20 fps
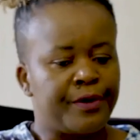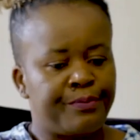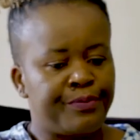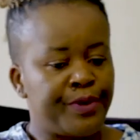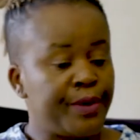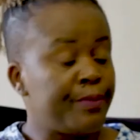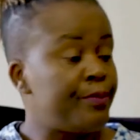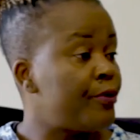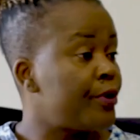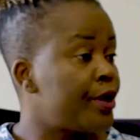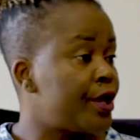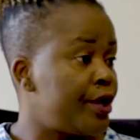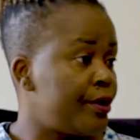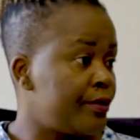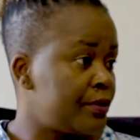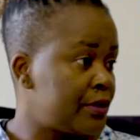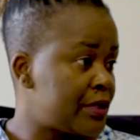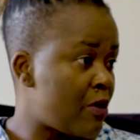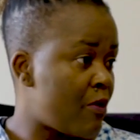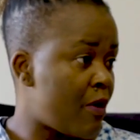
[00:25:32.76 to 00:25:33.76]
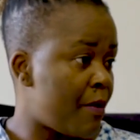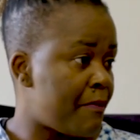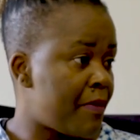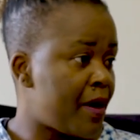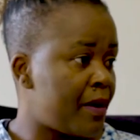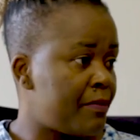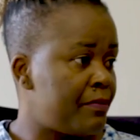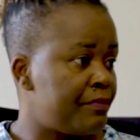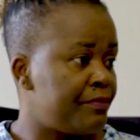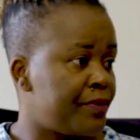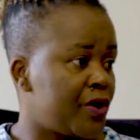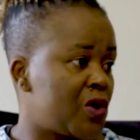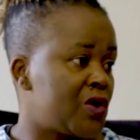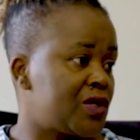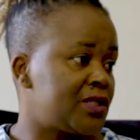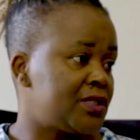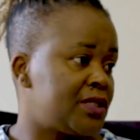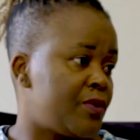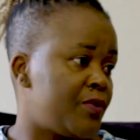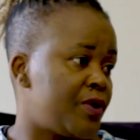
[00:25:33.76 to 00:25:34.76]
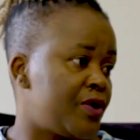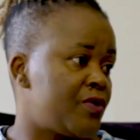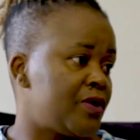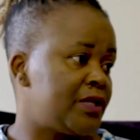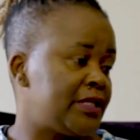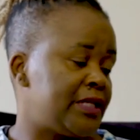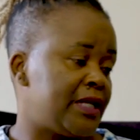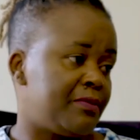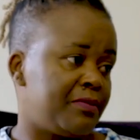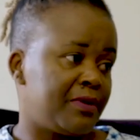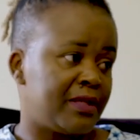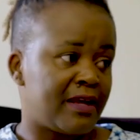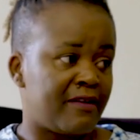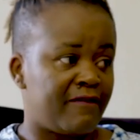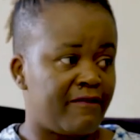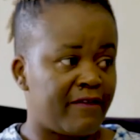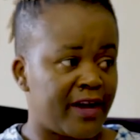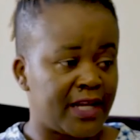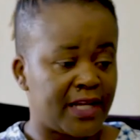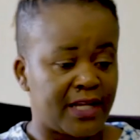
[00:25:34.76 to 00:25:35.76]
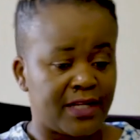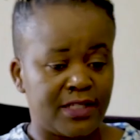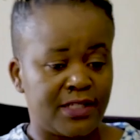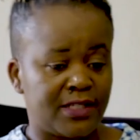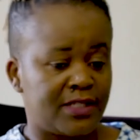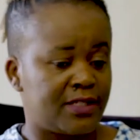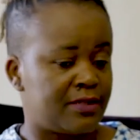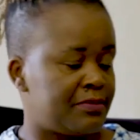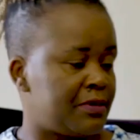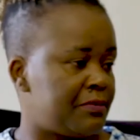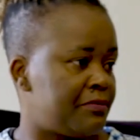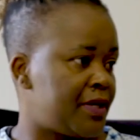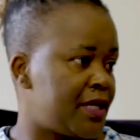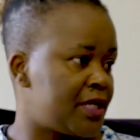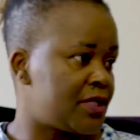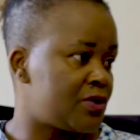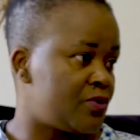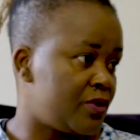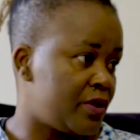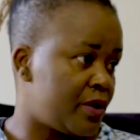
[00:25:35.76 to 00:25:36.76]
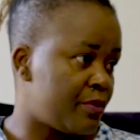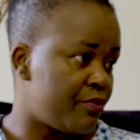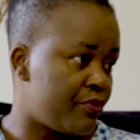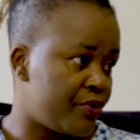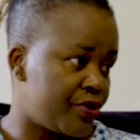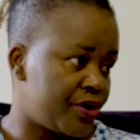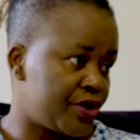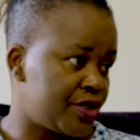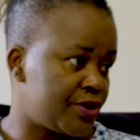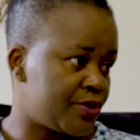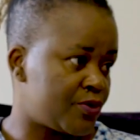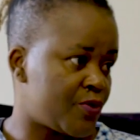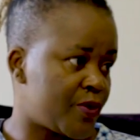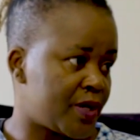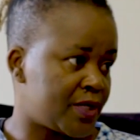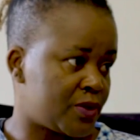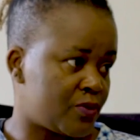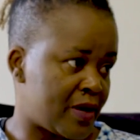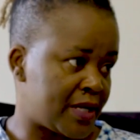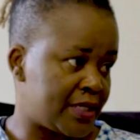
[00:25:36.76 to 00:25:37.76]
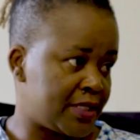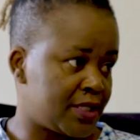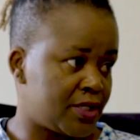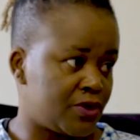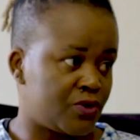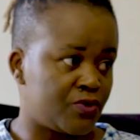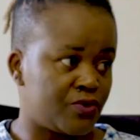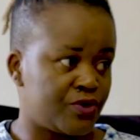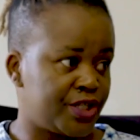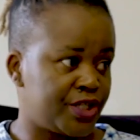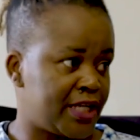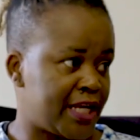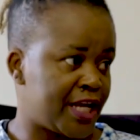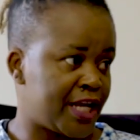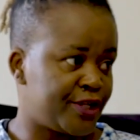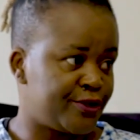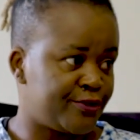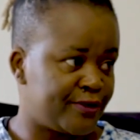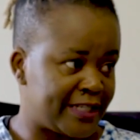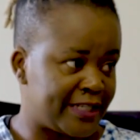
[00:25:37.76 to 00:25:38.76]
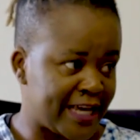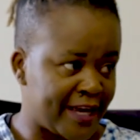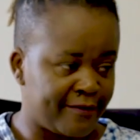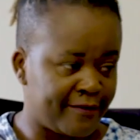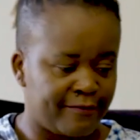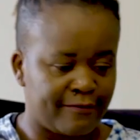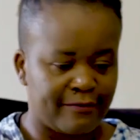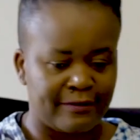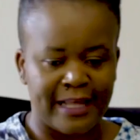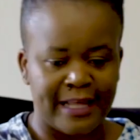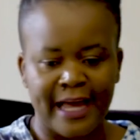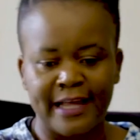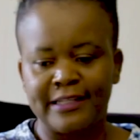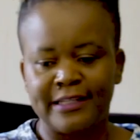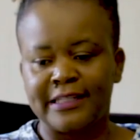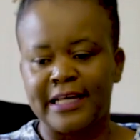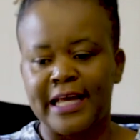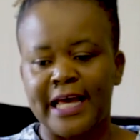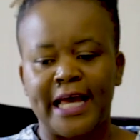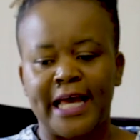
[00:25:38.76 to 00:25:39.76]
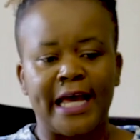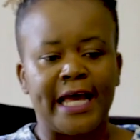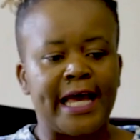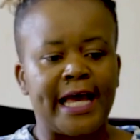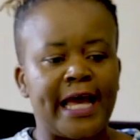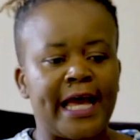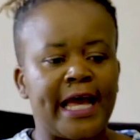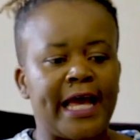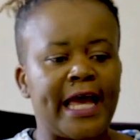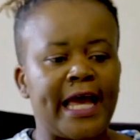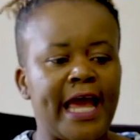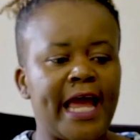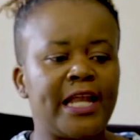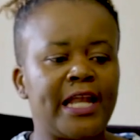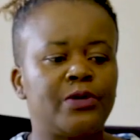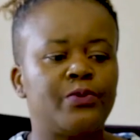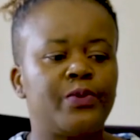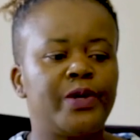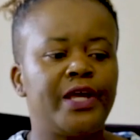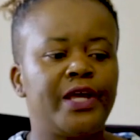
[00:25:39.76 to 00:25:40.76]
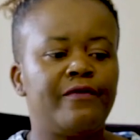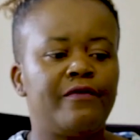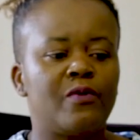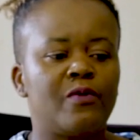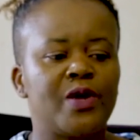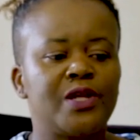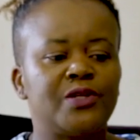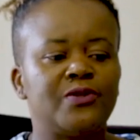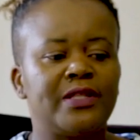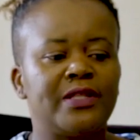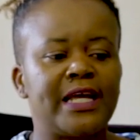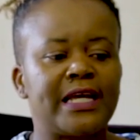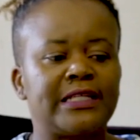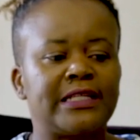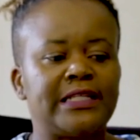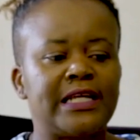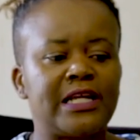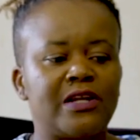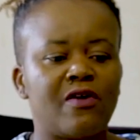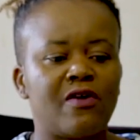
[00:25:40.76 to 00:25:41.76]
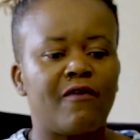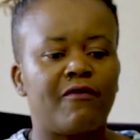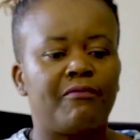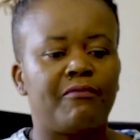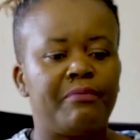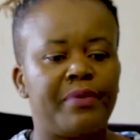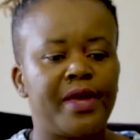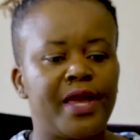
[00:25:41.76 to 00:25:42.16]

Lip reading: people killed our mom because they were not happy that finally she's been blessed with the boy she's always wanted. So she had to die for that. And we even went to the extent of